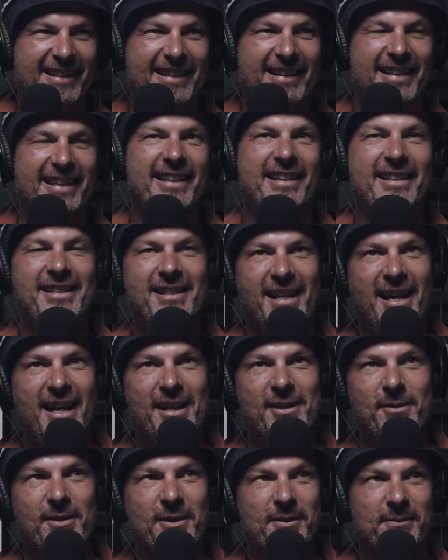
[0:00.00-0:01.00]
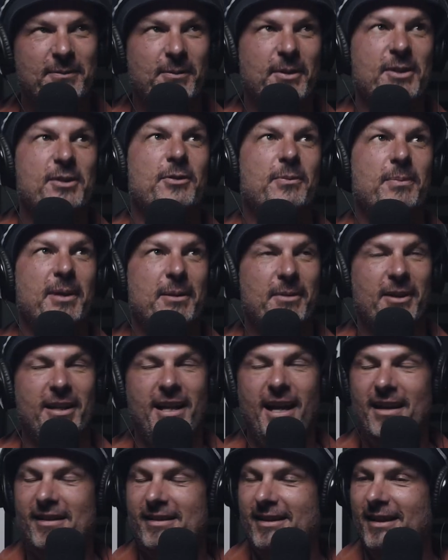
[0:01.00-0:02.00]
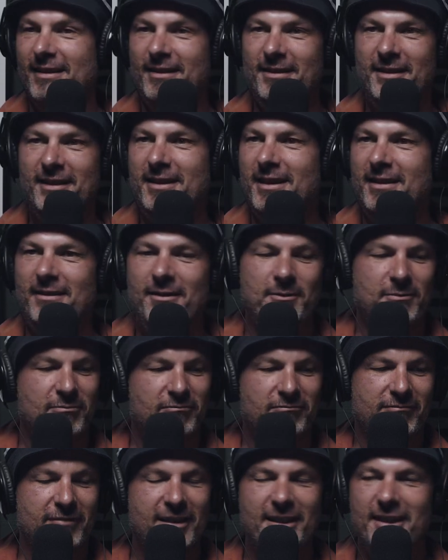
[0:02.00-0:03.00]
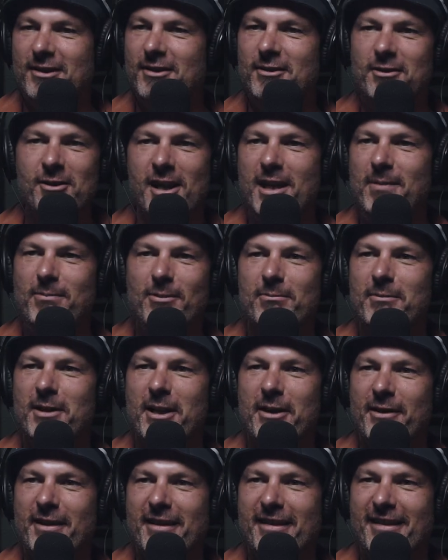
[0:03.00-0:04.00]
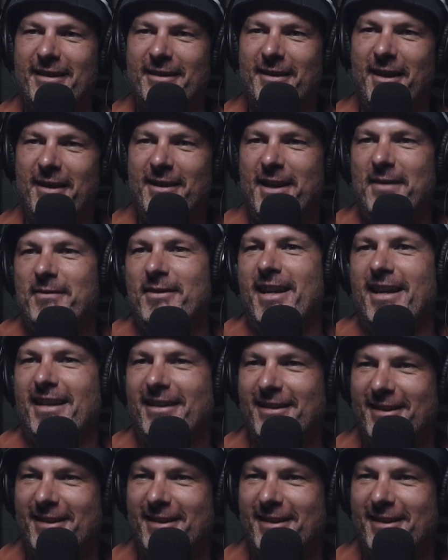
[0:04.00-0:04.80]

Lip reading: Yeah, this last one, which will be my last kid, he doesn't sleep on me or anything. I love that.